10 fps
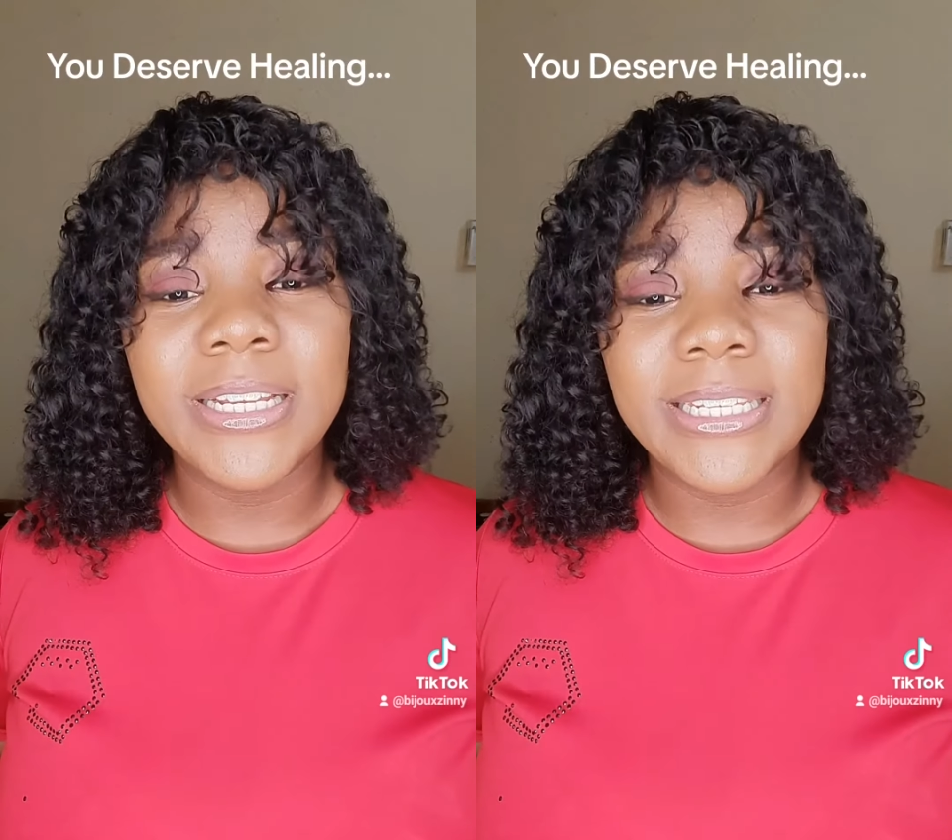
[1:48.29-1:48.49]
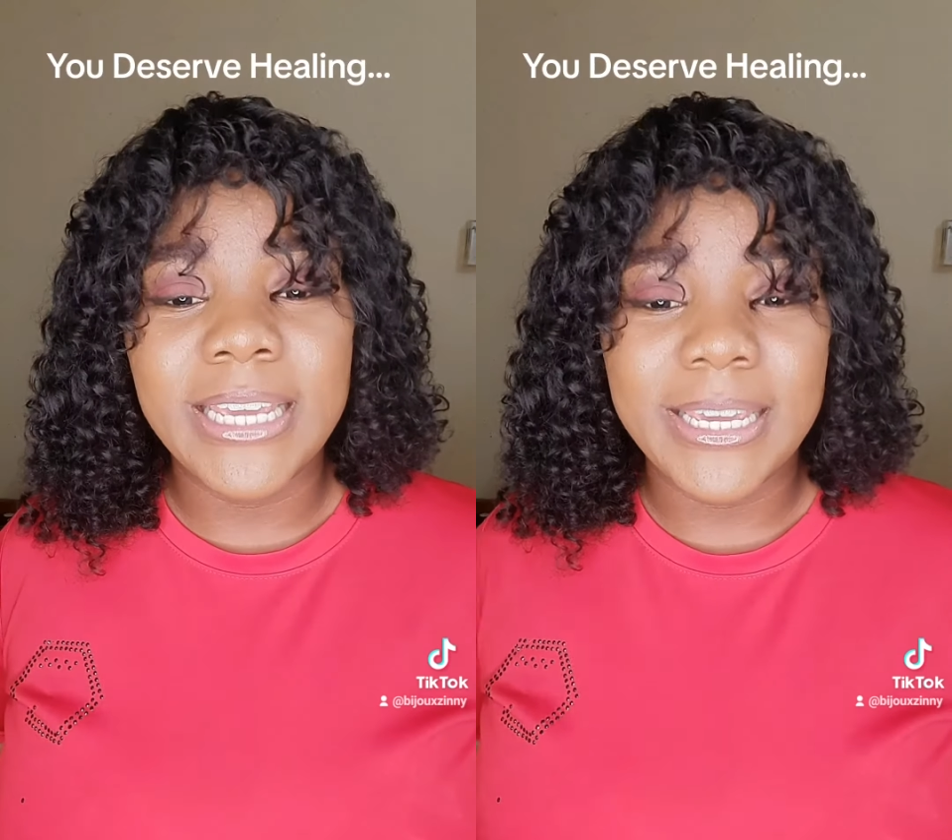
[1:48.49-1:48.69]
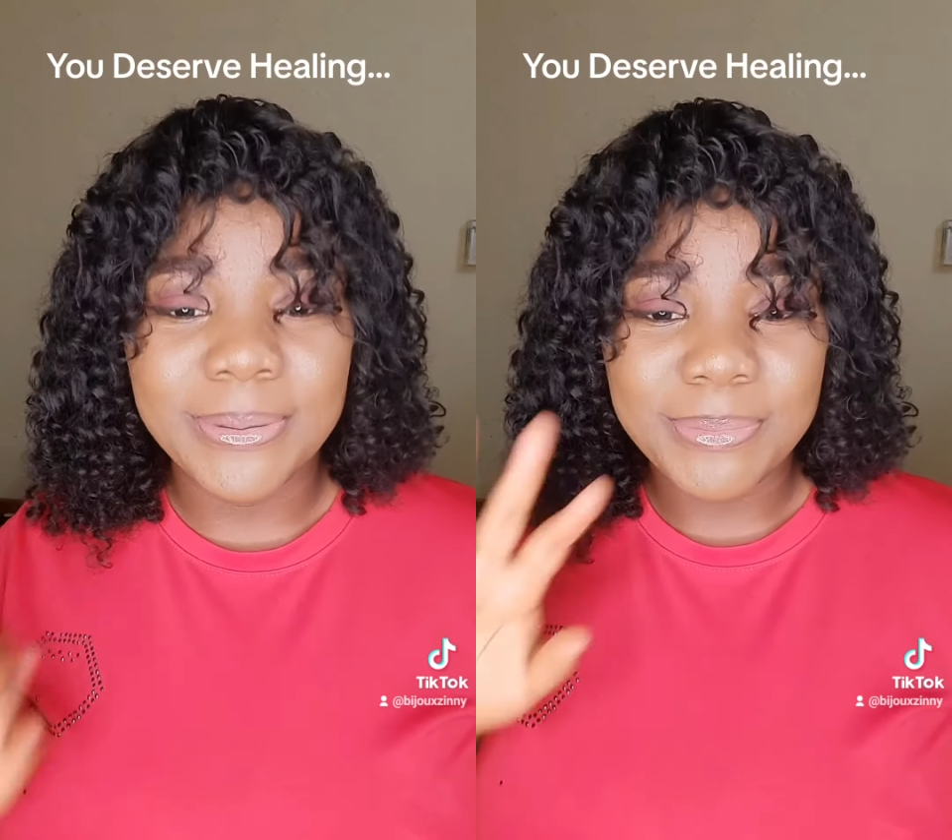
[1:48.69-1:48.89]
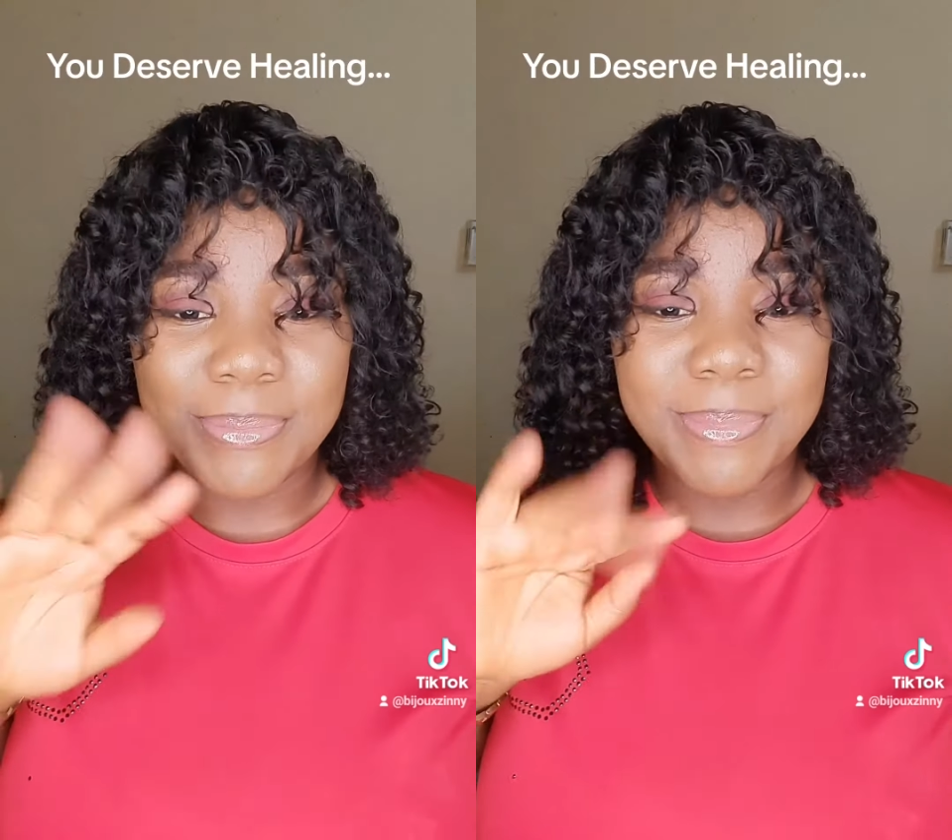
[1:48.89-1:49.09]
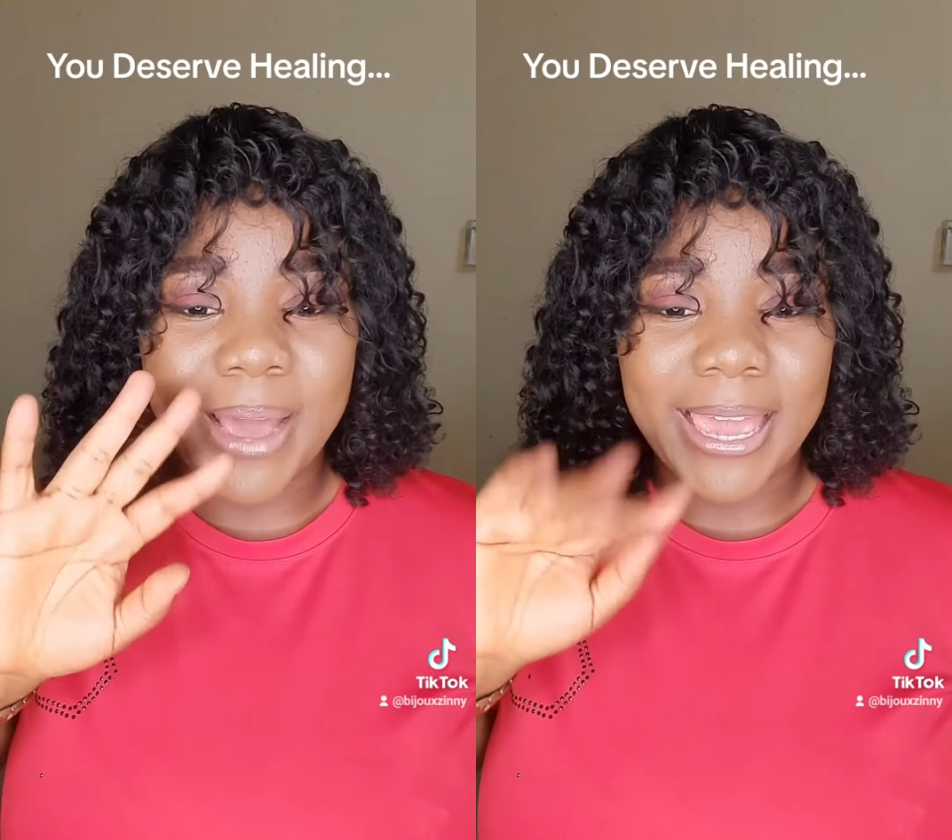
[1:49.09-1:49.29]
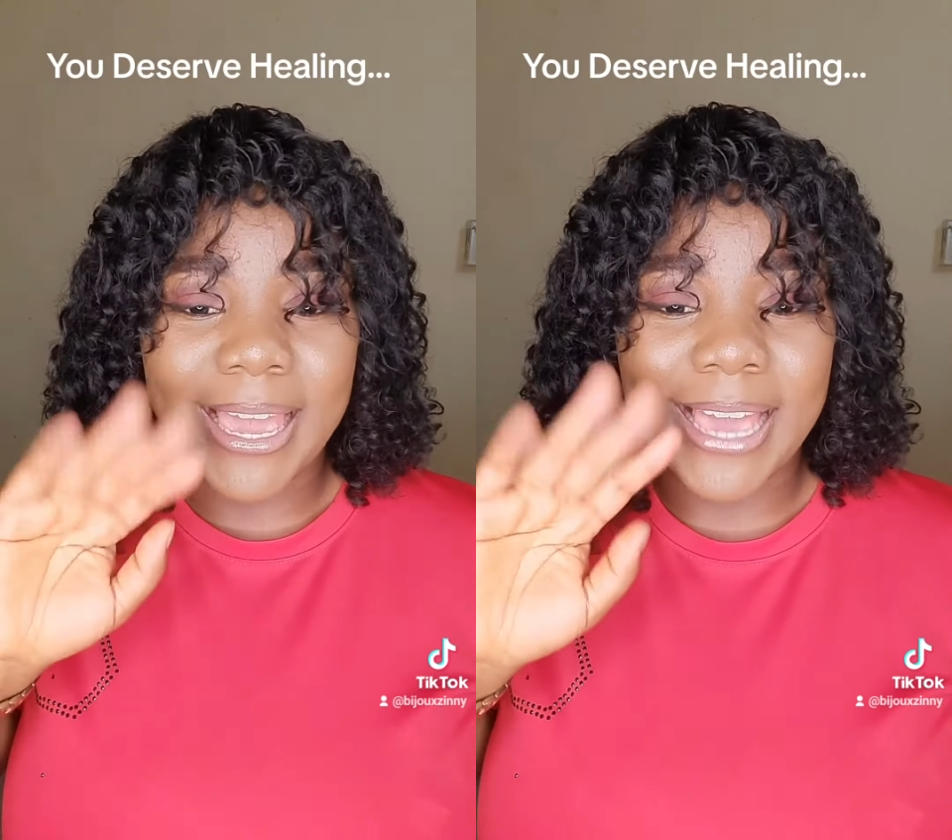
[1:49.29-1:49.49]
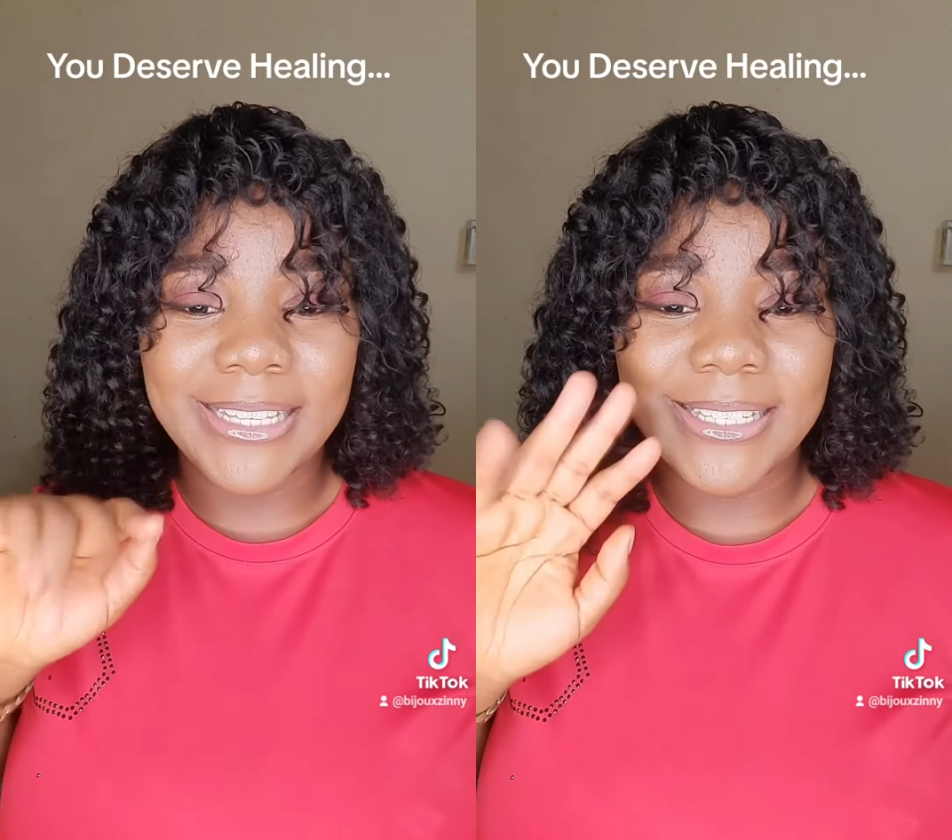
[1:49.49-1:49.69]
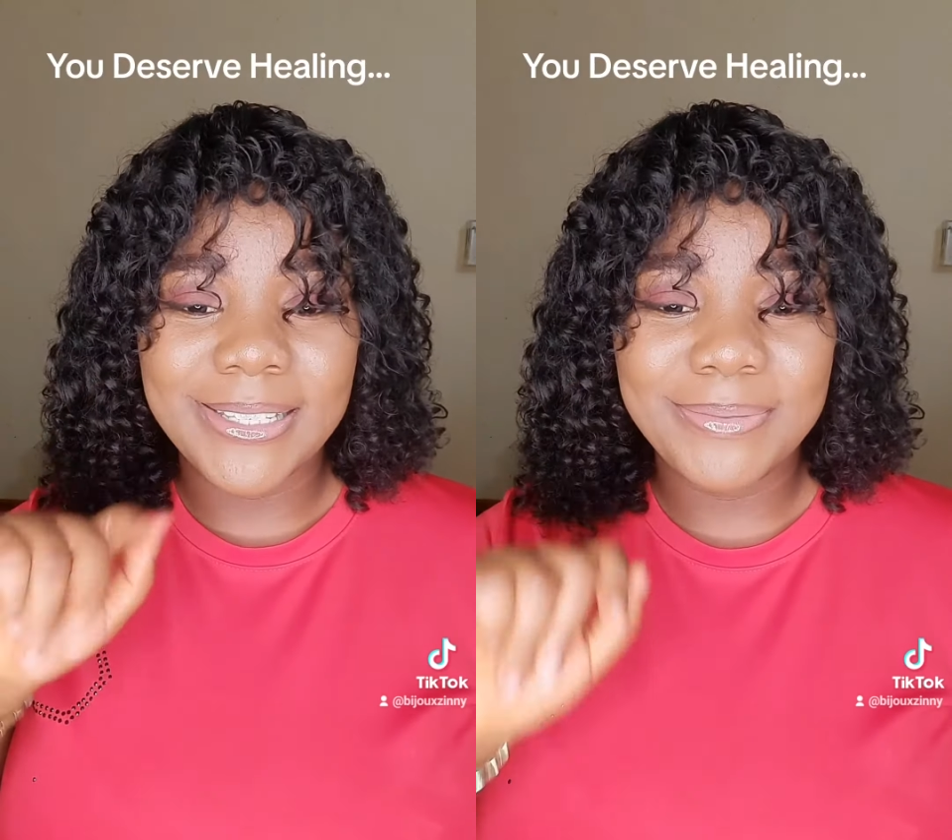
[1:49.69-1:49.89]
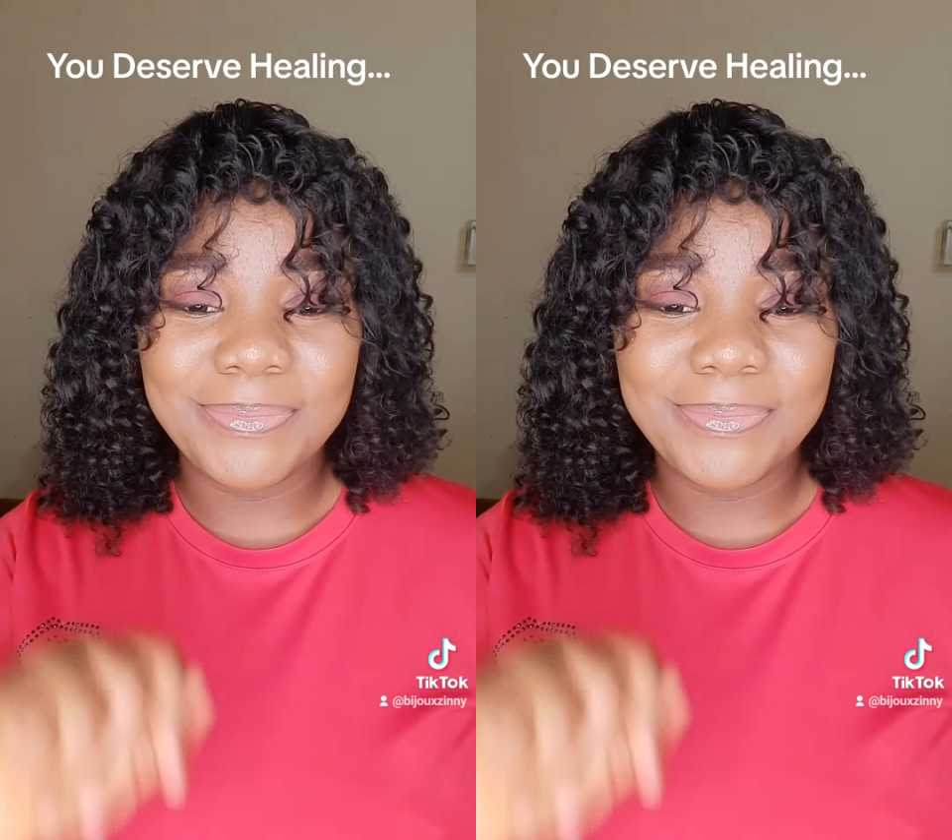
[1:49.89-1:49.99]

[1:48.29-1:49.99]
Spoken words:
day. Bye, guys.